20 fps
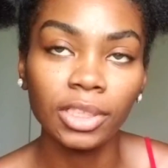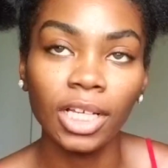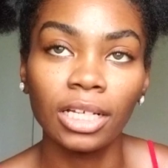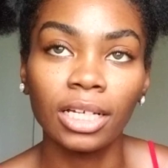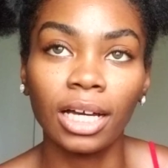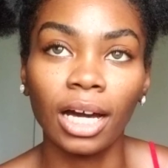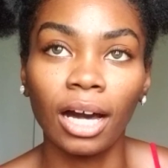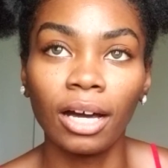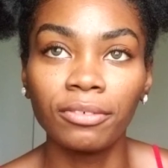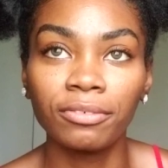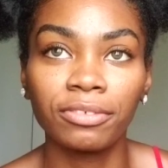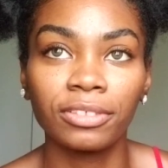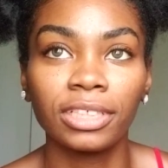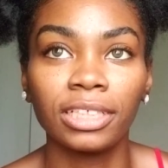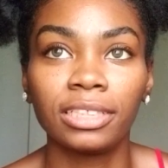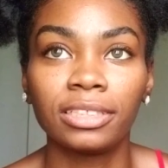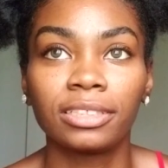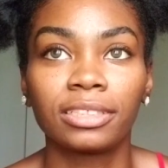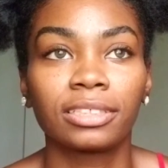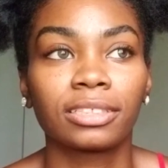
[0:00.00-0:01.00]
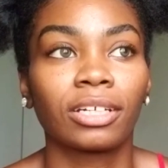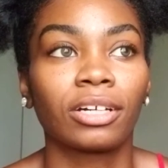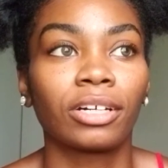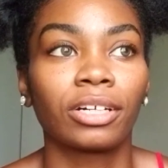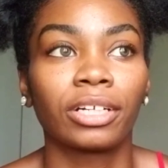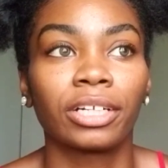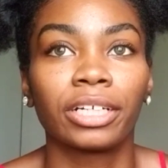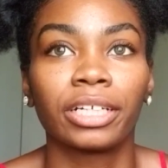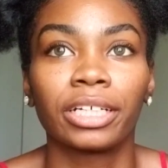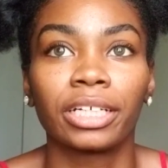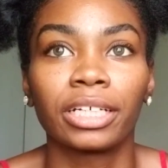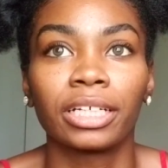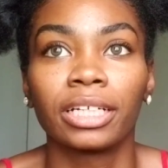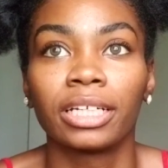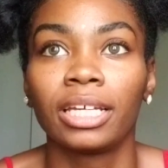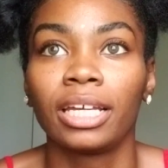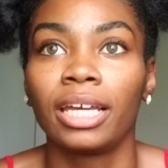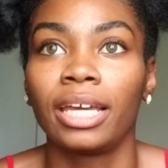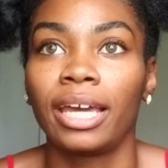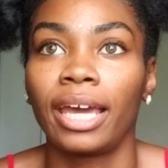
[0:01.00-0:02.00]
conflicts are
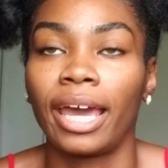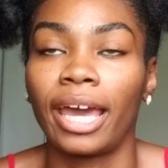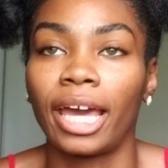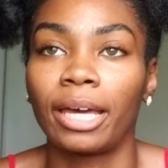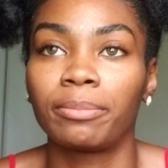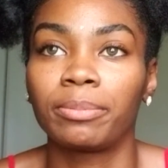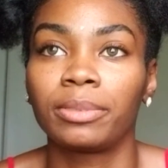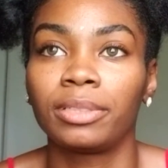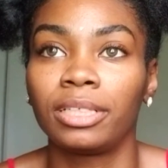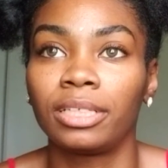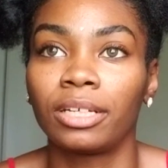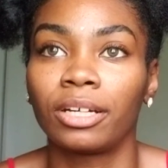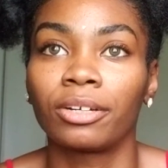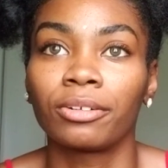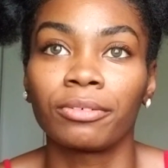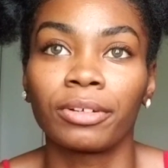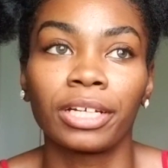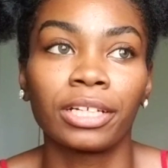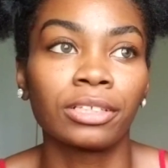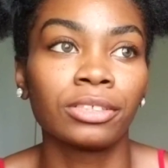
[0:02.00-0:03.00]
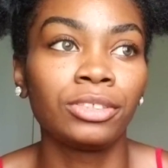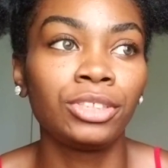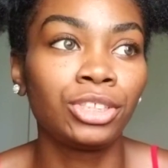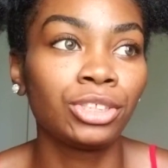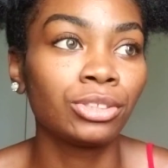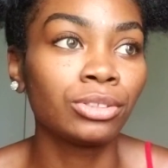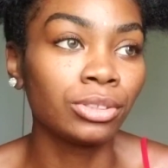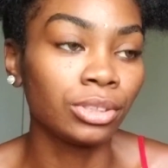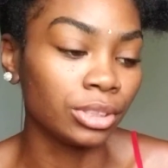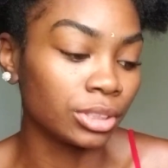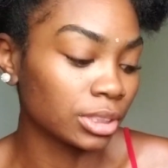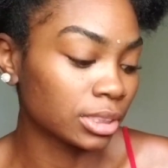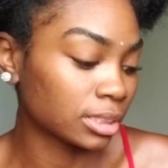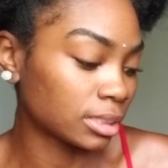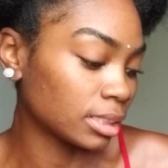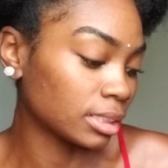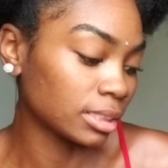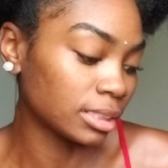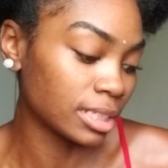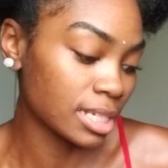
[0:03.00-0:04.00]
happening around you, you're
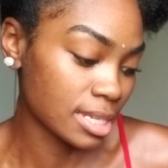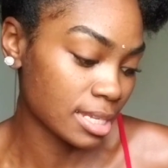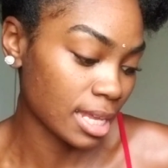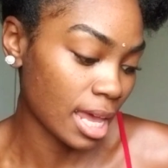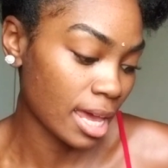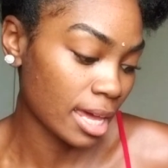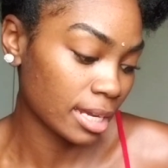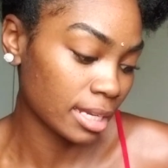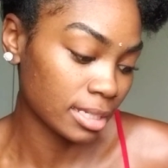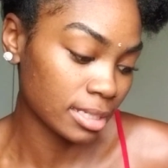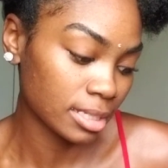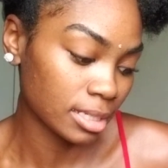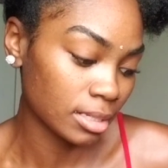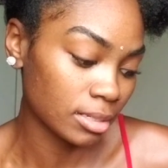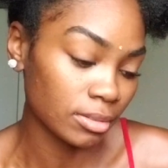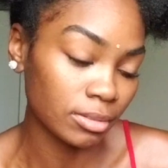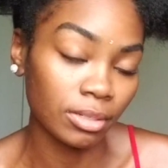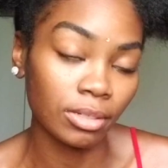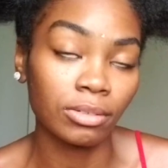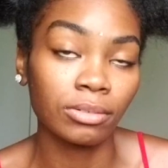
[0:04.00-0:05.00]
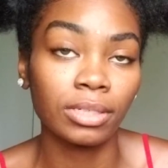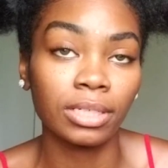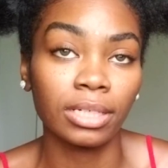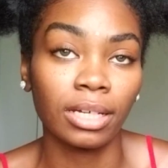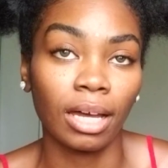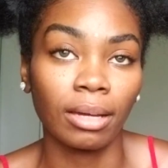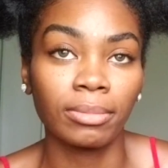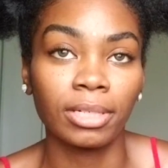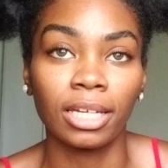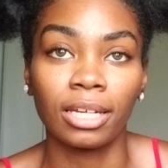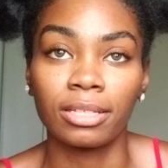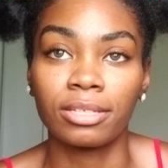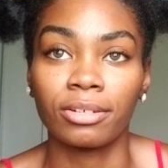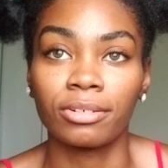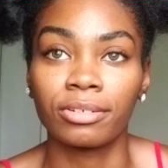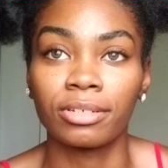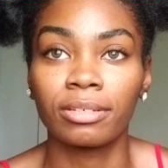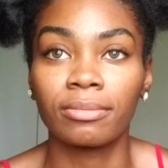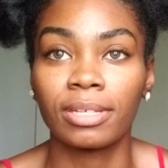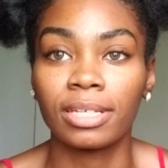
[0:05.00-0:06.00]
still deciding to, you know what, I'm gonna
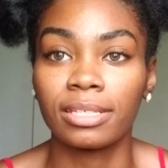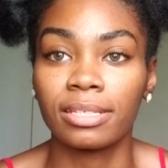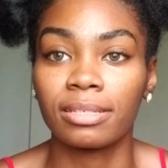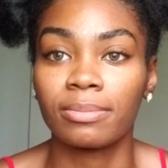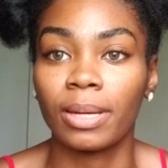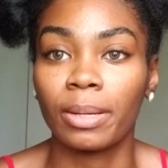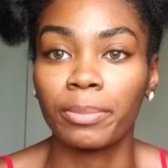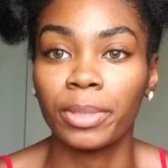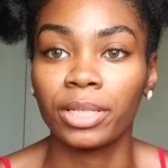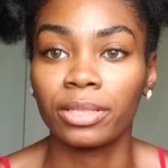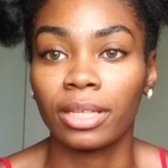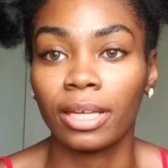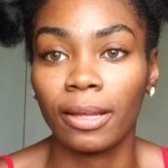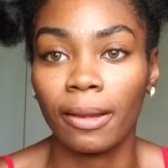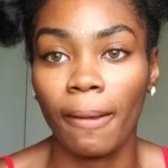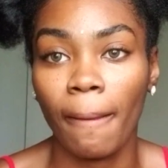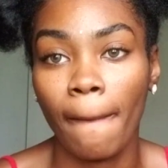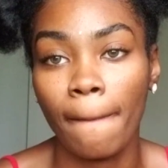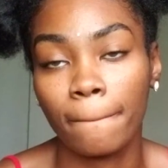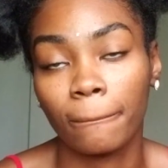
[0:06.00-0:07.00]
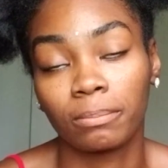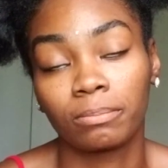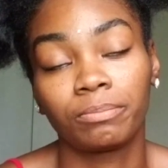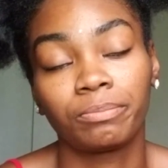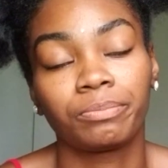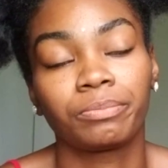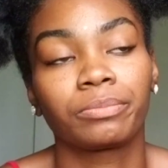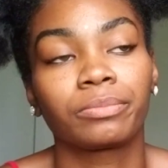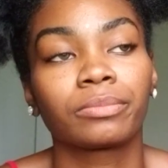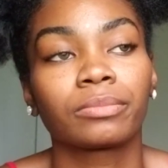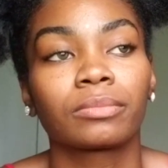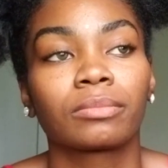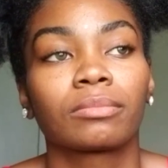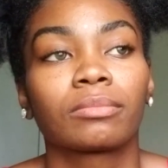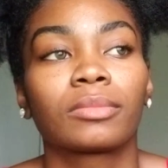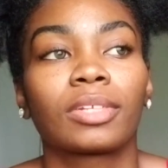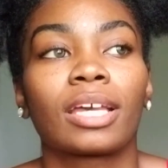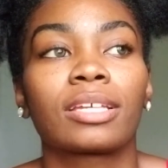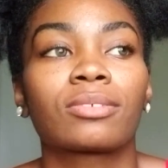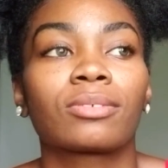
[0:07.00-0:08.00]
turn up because it's my birthday.
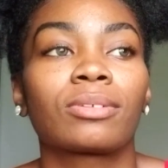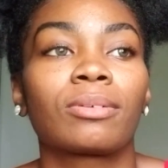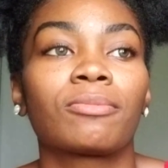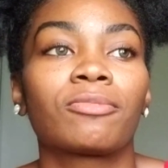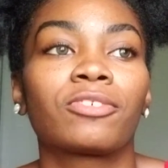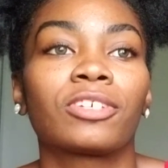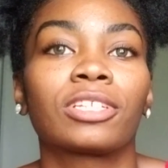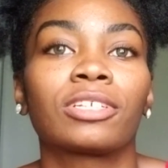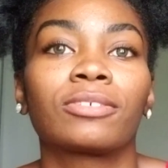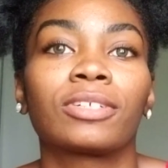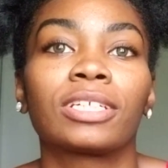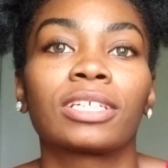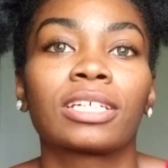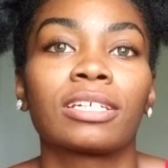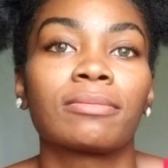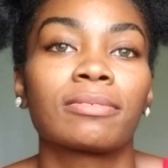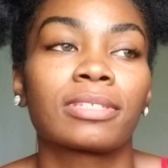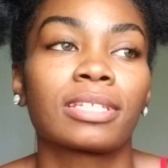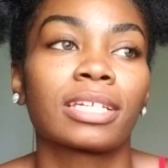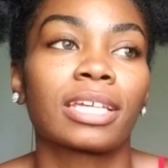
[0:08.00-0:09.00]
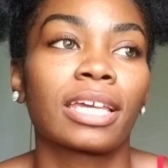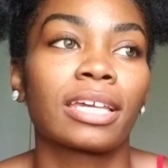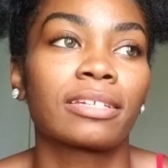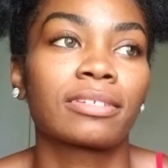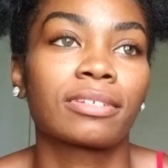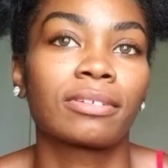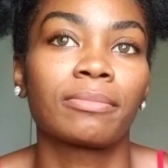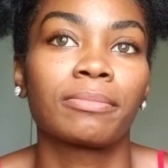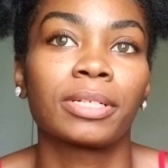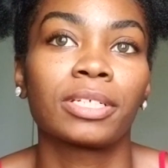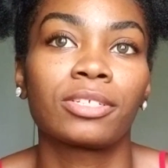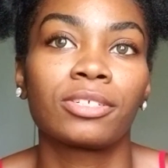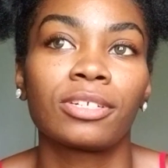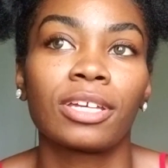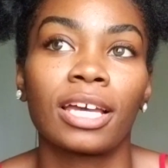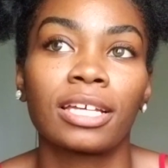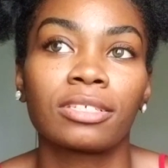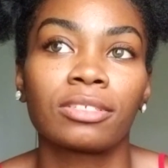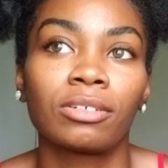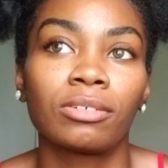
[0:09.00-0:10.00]
That's what I'm feeling when it comes to Cancer. But you
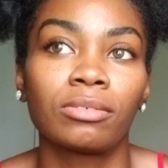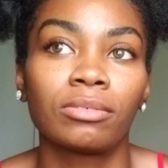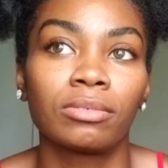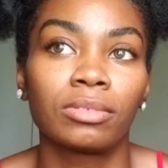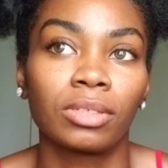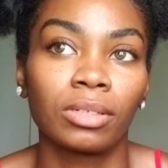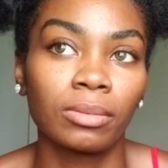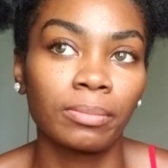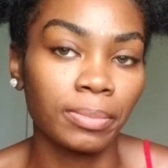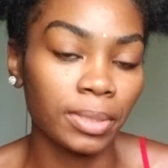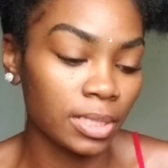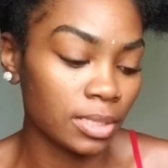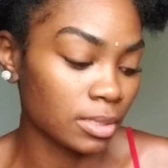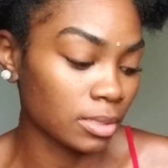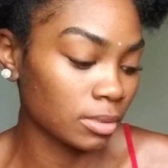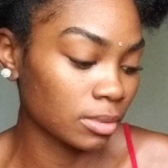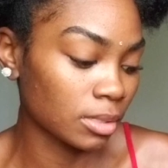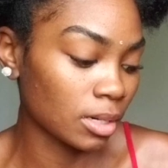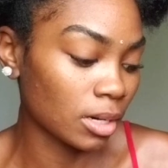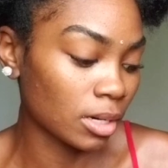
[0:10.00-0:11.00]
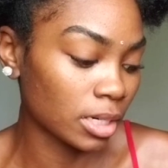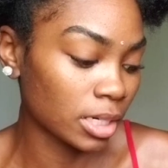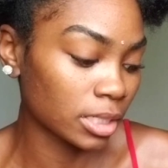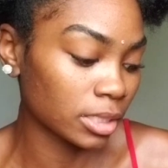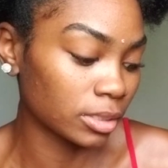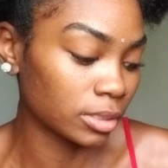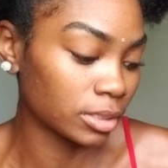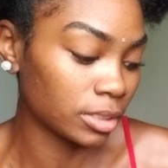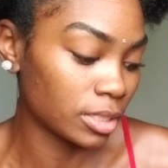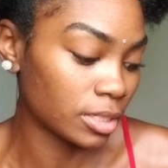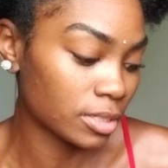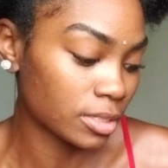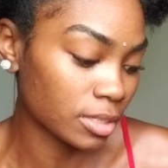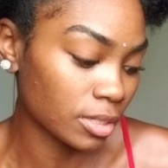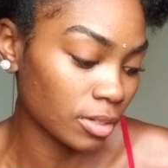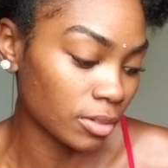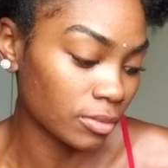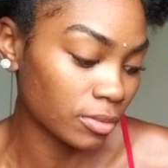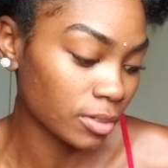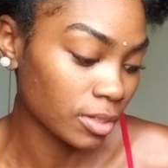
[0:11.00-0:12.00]
guys, don't be so hard on
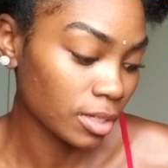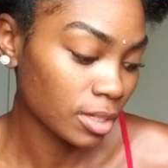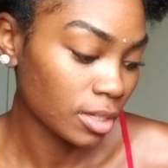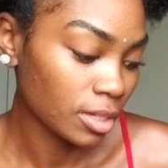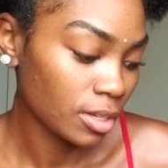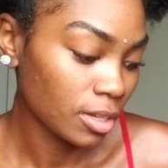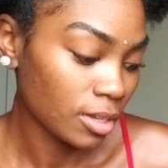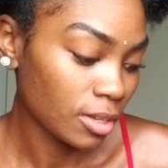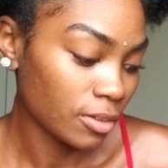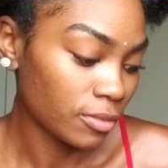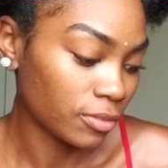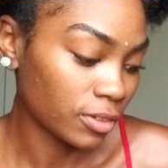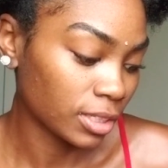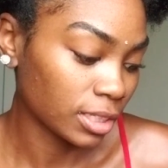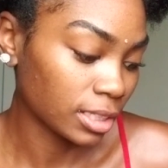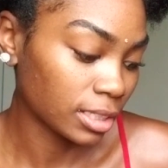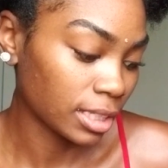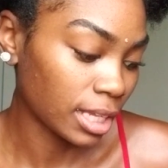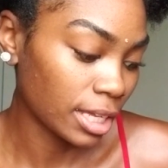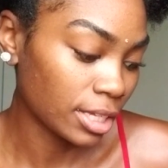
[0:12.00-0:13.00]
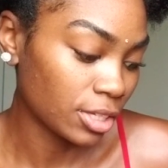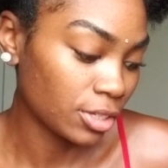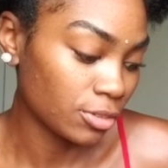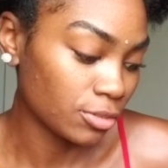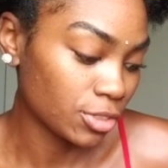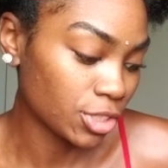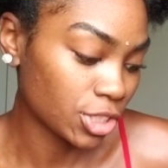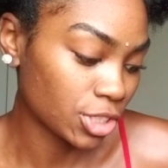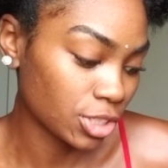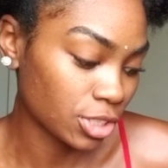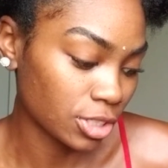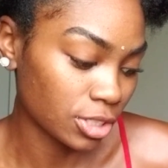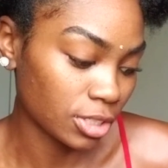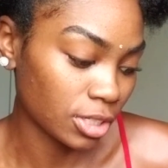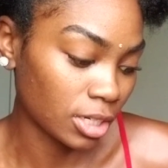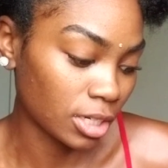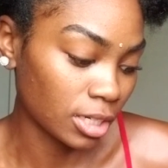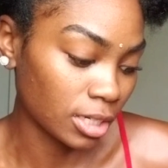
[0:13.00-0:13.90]
yourself, feeling like you should